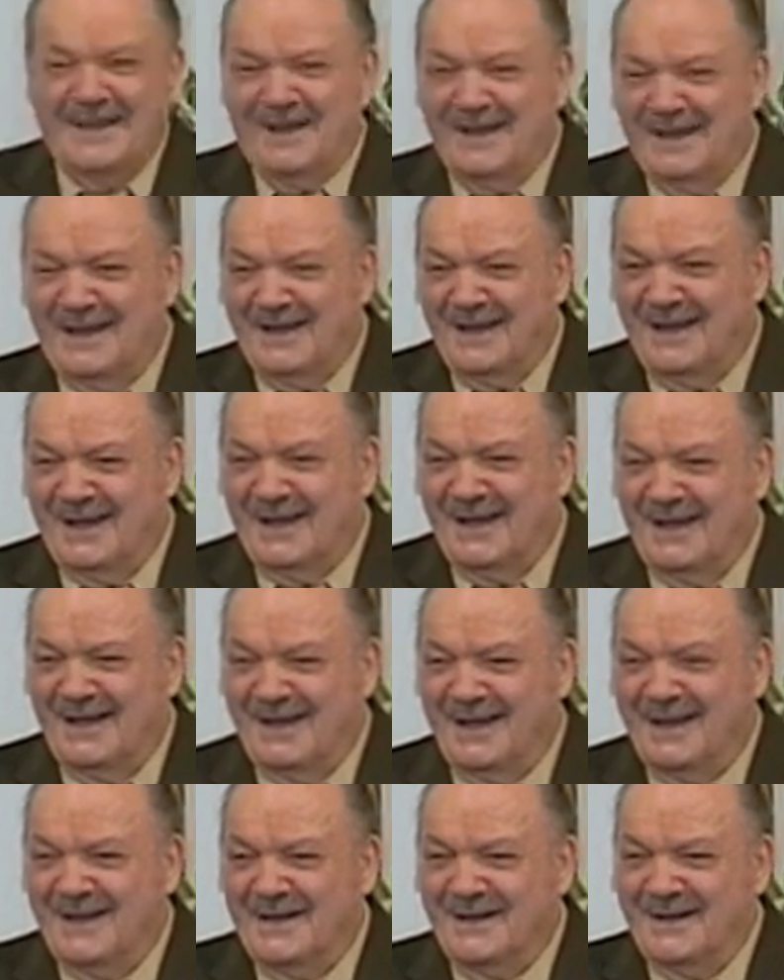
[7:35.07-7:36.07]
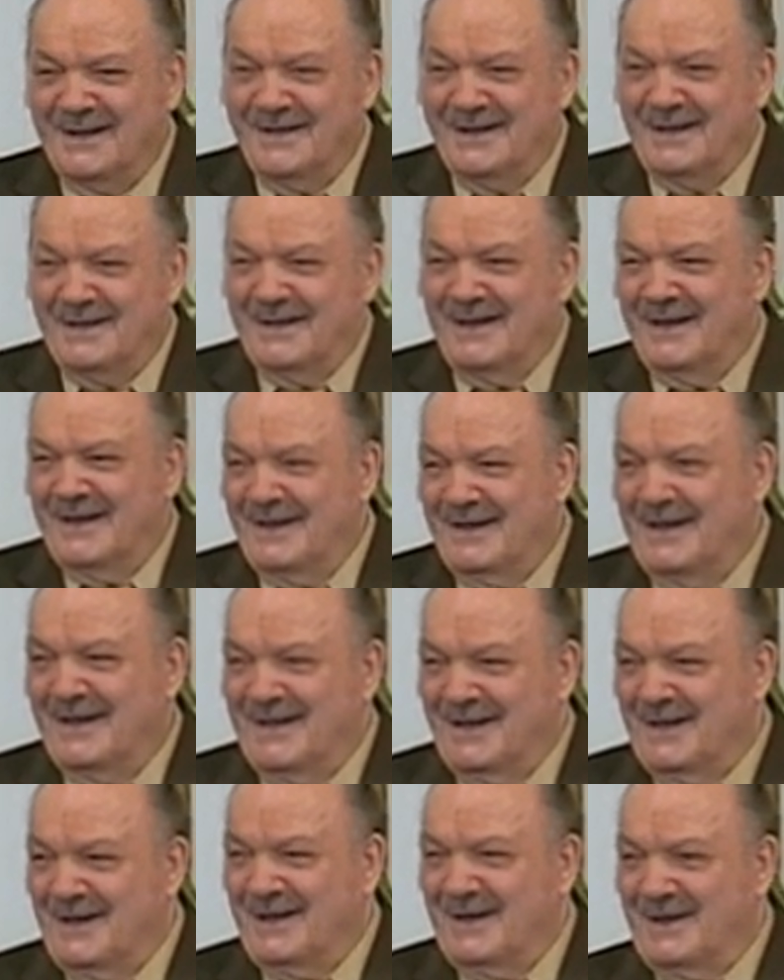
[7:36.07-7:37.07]

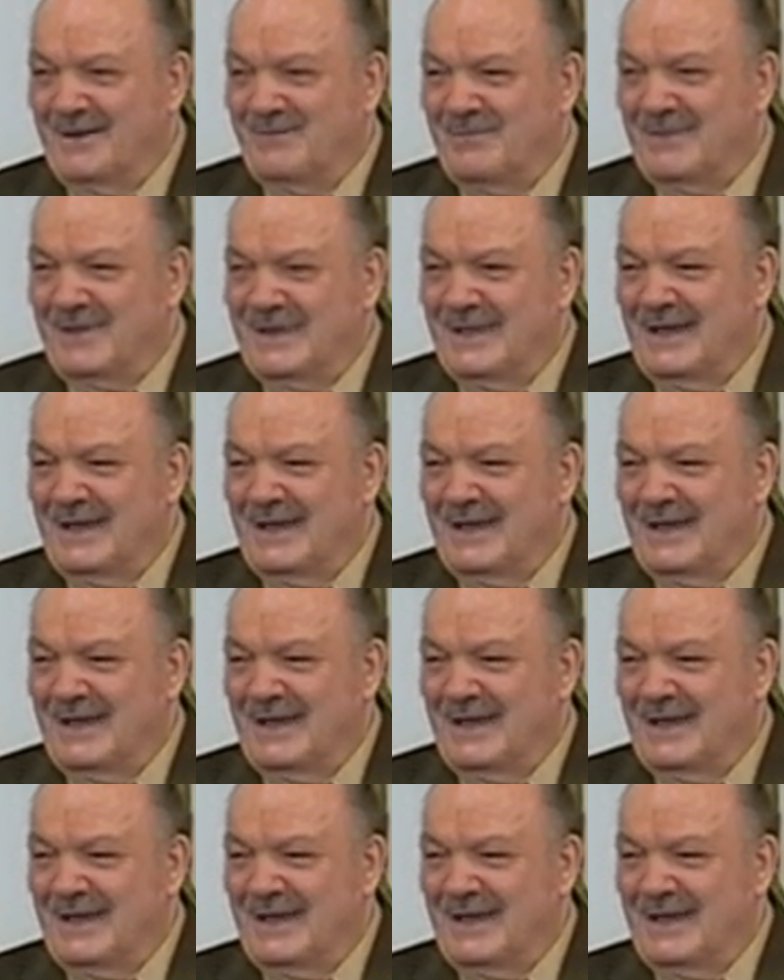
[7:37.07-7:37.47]
[no speech]